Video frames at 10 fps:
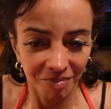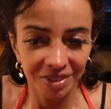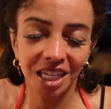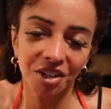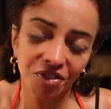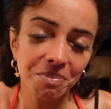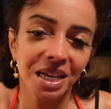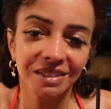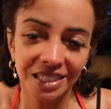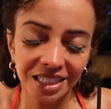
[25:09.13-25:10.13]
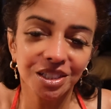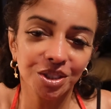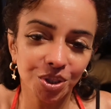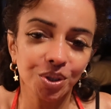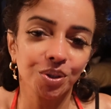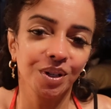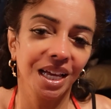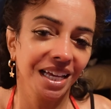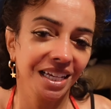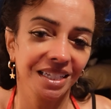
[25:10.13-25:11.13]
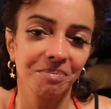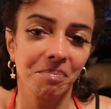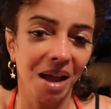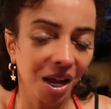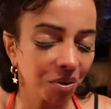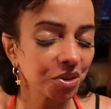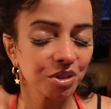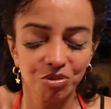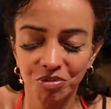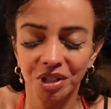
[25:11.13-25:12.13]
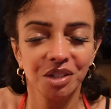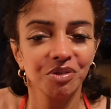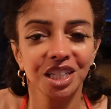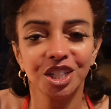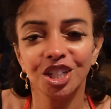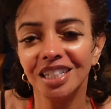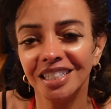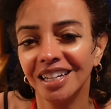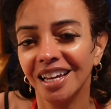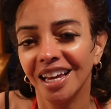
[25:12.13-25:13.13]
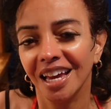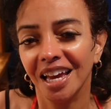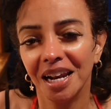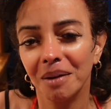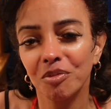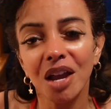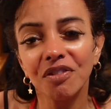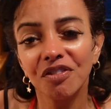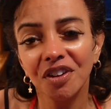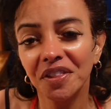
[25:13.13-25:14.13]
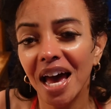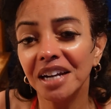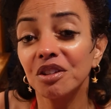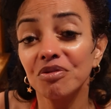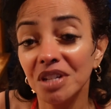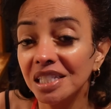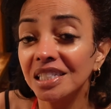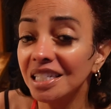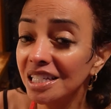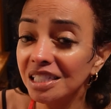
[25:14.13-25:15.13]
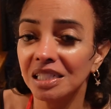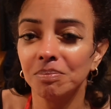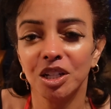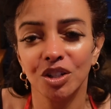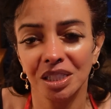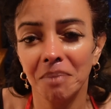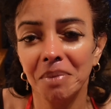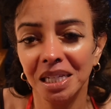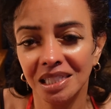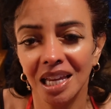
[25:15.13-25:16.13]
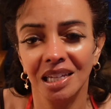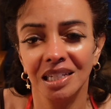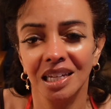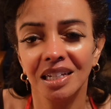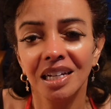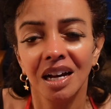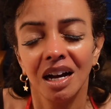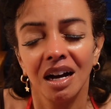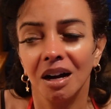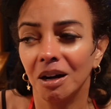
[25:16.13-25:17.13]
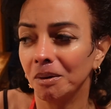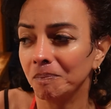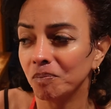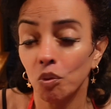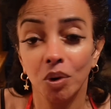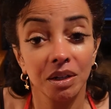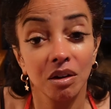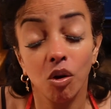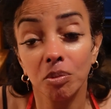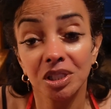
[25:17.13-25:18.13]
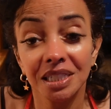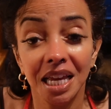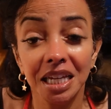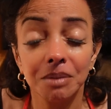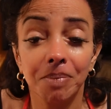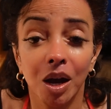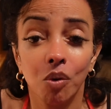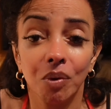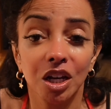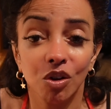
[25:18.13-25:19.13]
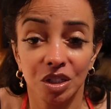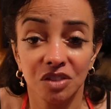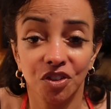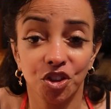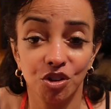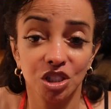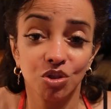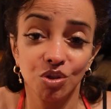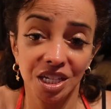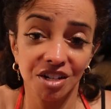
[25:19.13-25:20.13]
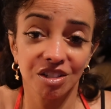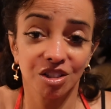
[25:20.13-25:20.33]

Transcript: Take it from me, I'm 62 and my health is really, really good. And I'm grateful for that. And the reason is because I'm maintaining almost an 80-pound weight loss for 32 years.